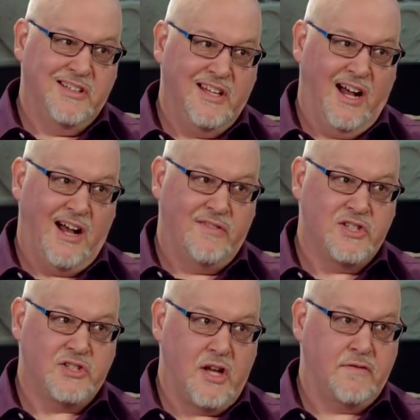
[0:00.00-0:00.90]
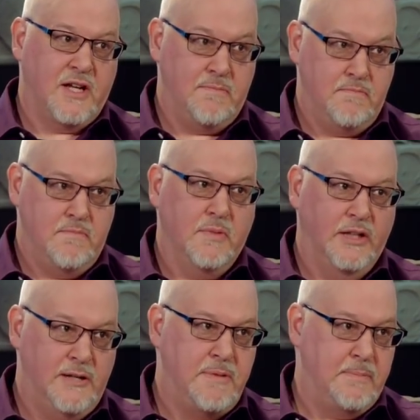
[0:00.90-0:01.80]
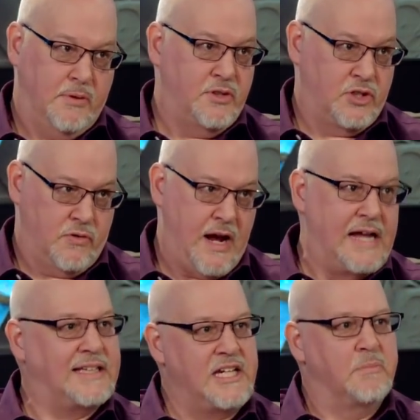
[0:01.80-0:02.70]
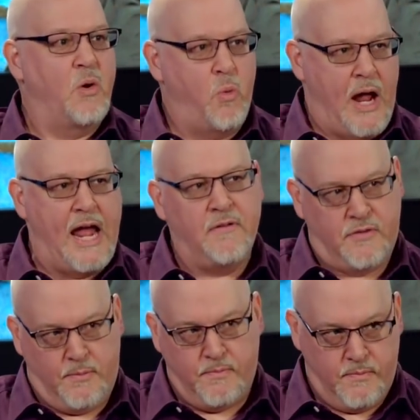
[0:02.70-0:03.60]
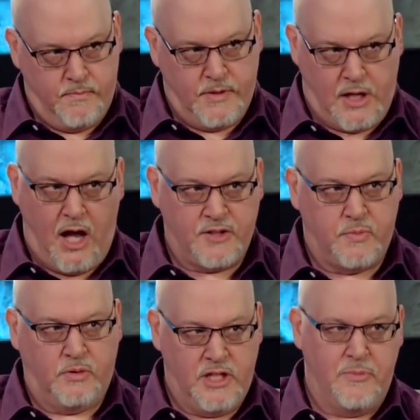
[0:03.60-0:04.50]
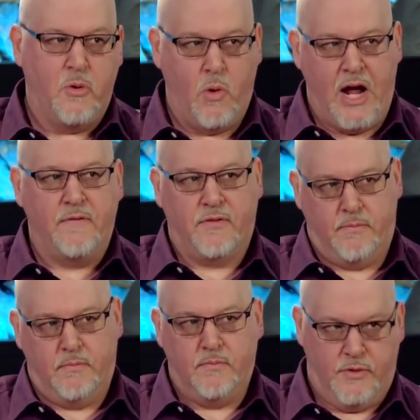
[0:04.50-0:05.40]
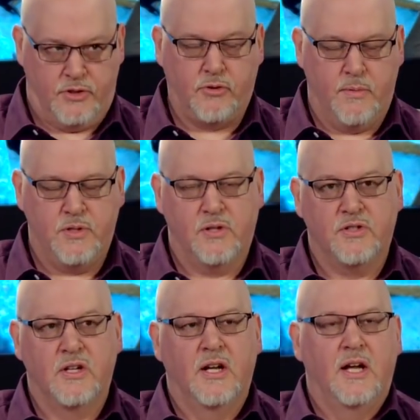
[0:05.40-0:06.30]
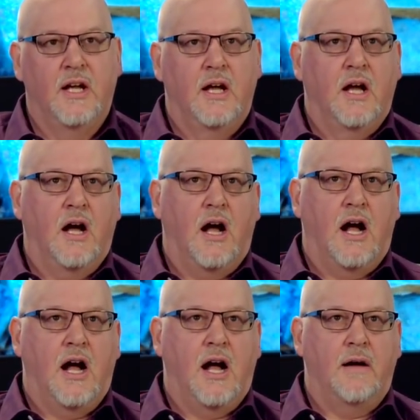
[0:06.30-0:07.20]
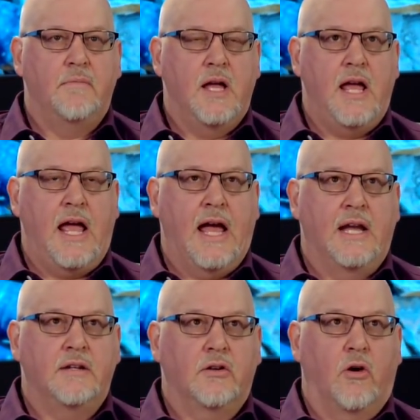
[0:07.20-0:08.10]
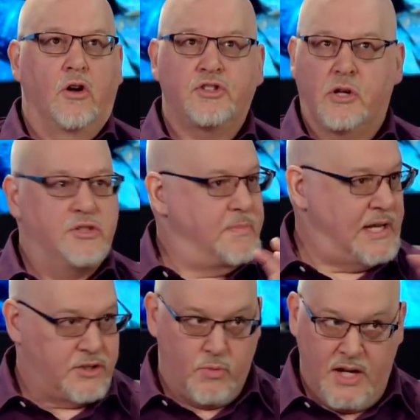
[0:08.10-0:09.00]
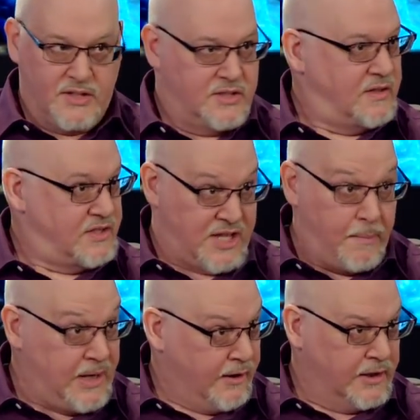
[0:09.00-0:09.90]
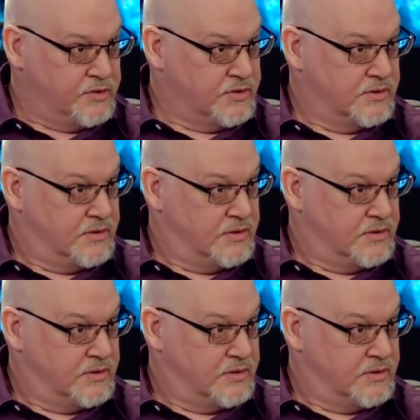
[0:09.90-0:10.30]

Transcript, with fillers: Uh, this stuff can lead people astray, lead them away from the gospel, lead them away from the scriptures. Uh, and also, it's made its ways into the seminaries.